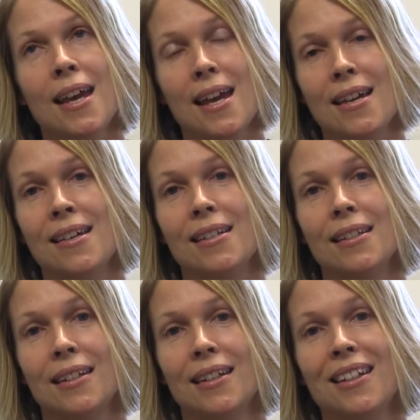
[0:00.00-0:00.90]

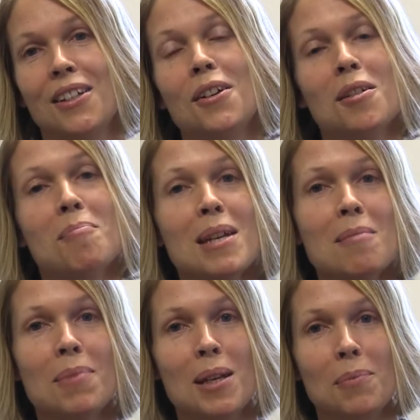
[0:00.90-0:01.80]
and you're going to
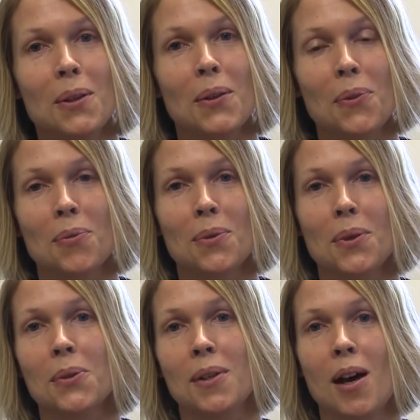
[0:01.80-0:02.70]
meet people through
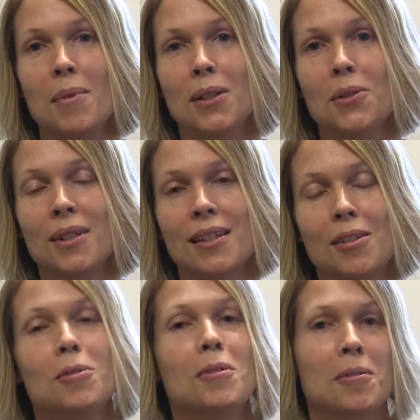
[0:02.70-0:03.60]
those common interests
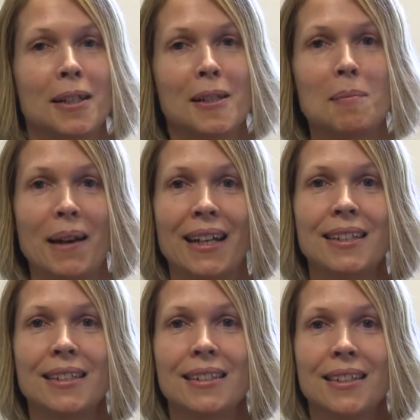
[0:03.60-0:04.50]
that you don't
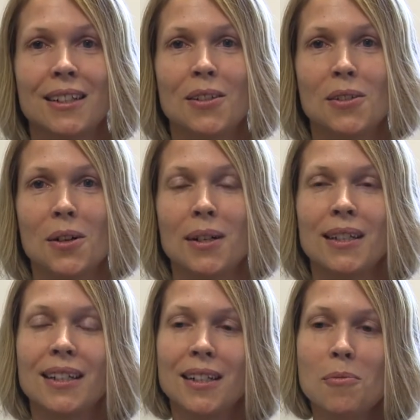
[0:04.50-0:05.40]
expect. So
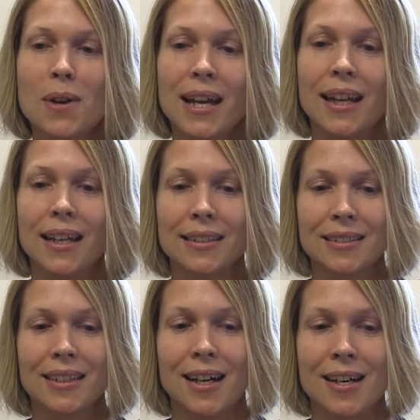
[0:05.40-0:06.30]
in a way,
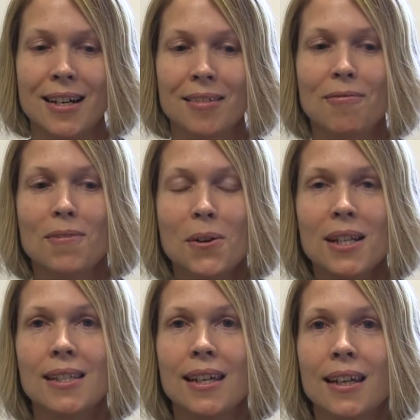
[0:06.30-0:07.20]

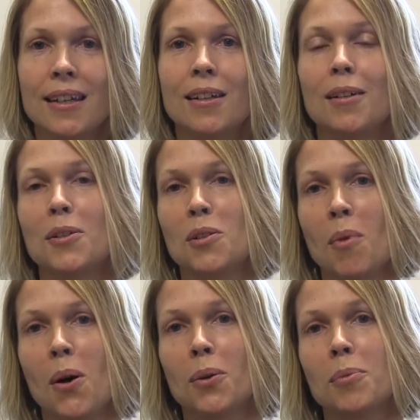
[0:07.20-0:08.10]
focusing in on a
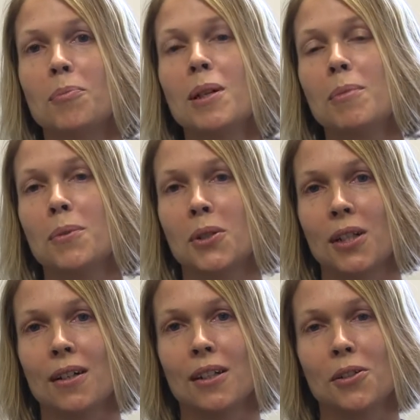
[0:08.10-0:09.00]
small group of people with
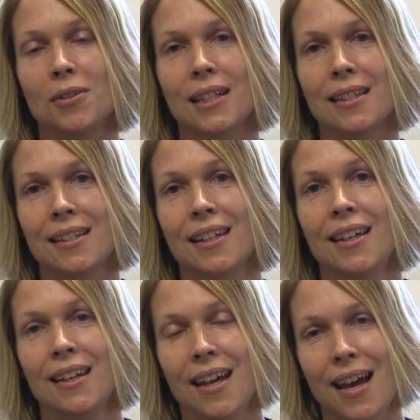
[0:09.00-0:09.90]
shared interests
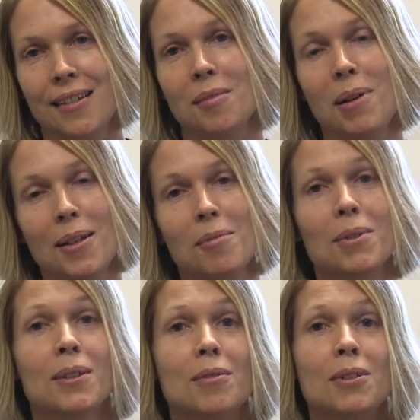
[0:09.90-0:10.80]
has the
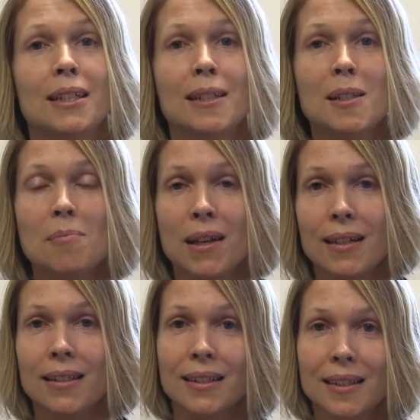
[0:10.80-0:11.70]
possibility of really
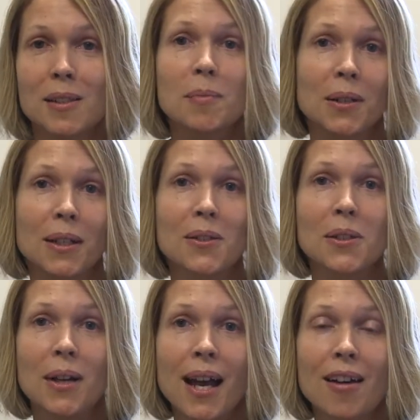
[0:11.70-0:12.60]
expanding the experience
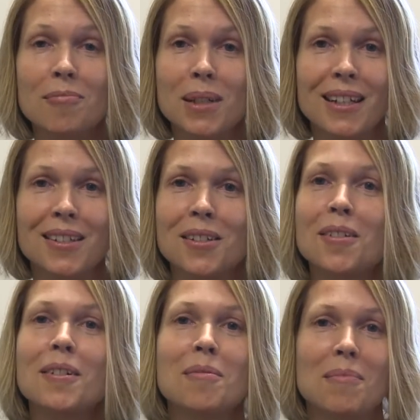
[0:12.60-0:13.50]
you have, because you're
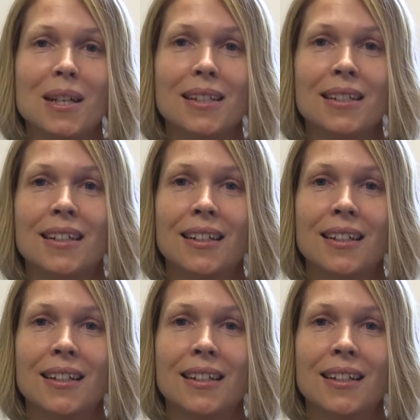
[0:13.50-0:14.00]
going to meet